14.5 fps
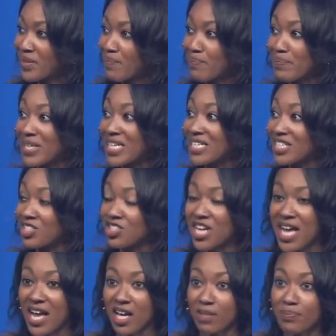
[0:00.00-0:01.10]
Me as a
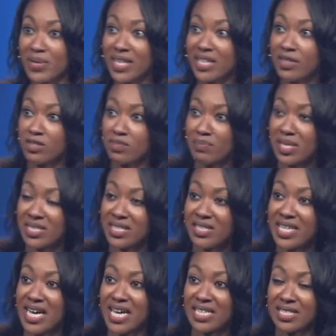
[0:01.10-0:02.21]
child picking those
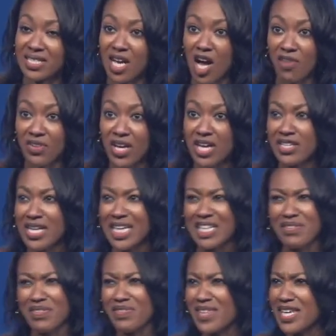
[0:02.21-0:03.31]
muscadines off, not
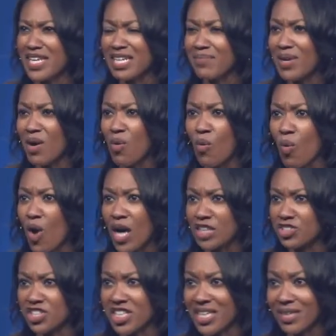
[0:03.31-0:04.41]
even thinking about
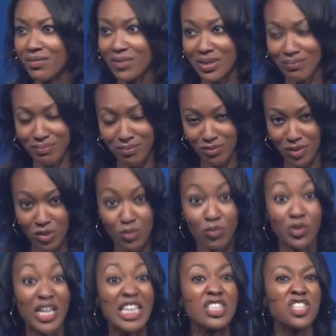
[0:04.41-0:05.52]
washing it, and we
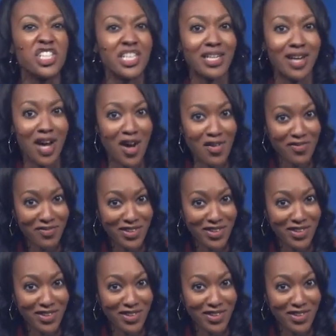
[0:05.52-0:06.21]
wrenching it off.